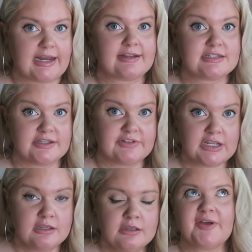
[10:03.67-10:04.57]

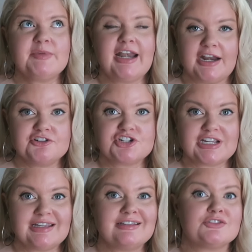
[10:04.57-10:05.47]
activity, feminine energy
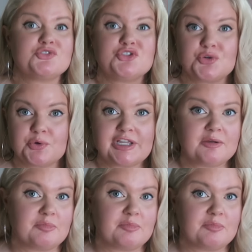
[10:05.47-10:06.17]
is joy,